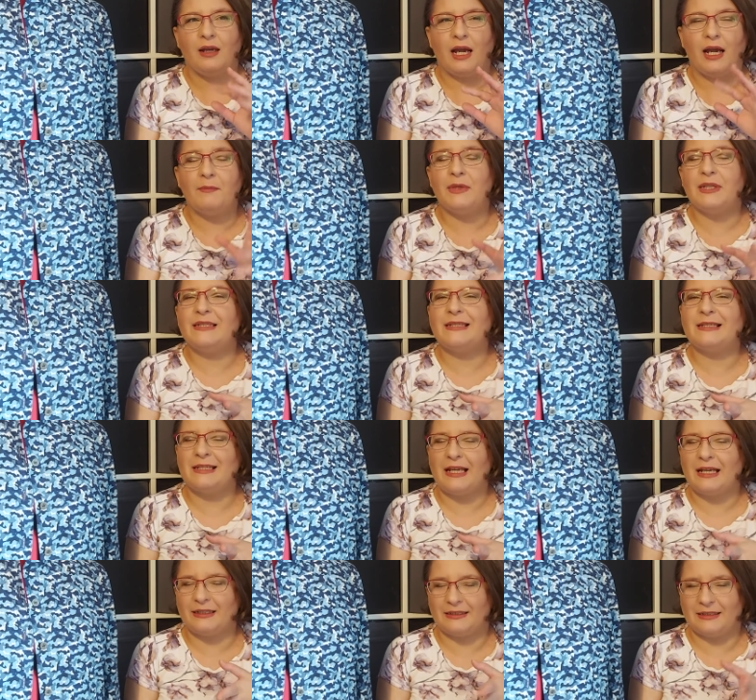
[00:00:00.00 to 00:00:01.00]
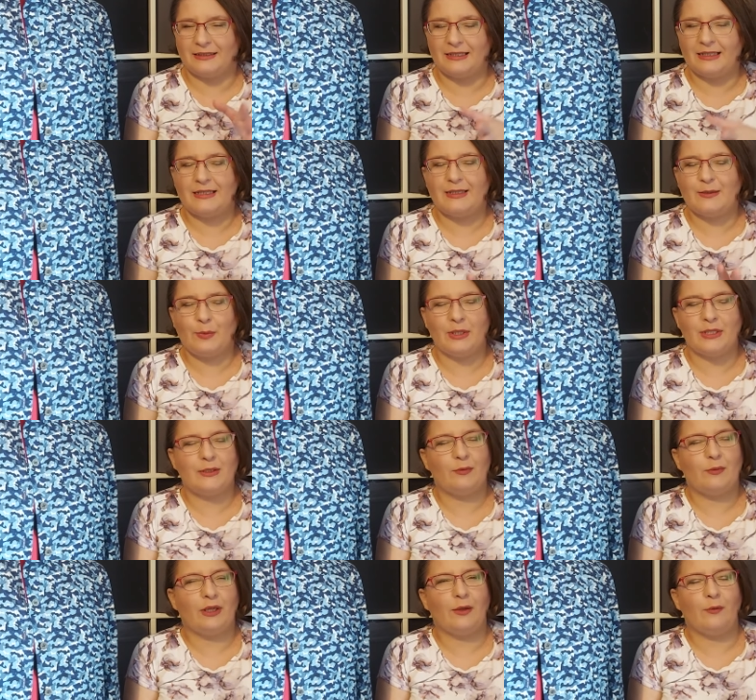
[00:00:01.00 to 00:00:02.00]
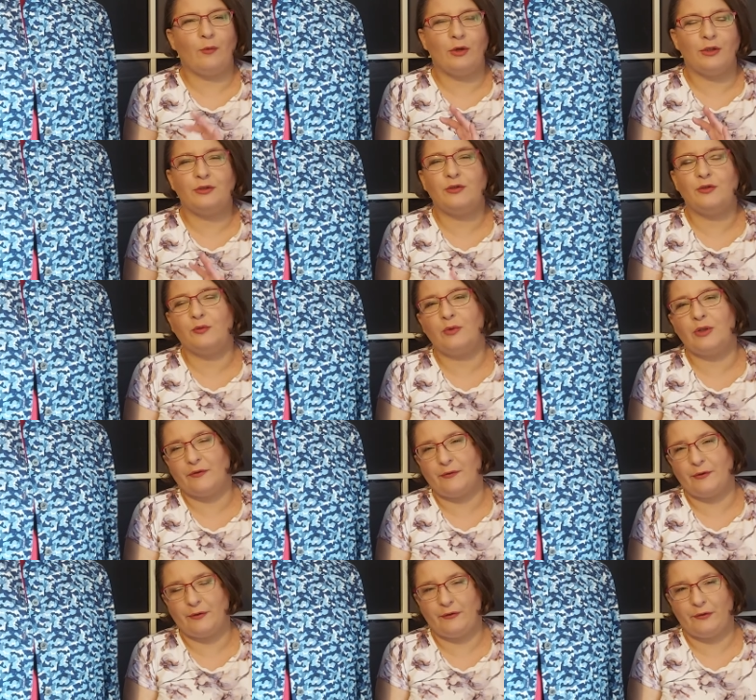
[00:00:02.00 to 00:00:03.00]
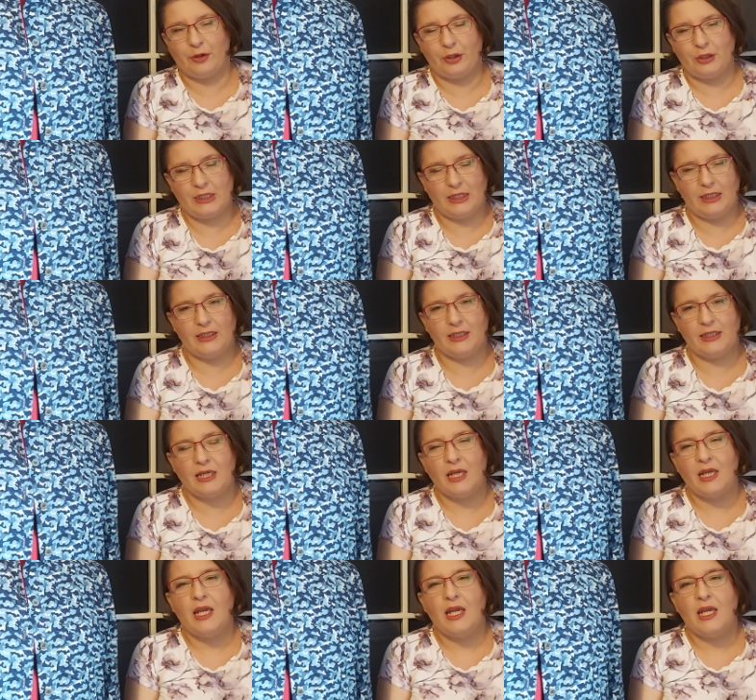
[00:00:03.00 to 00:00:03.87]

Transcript: I'm undecided, that's the best way, what to wear for frocktails.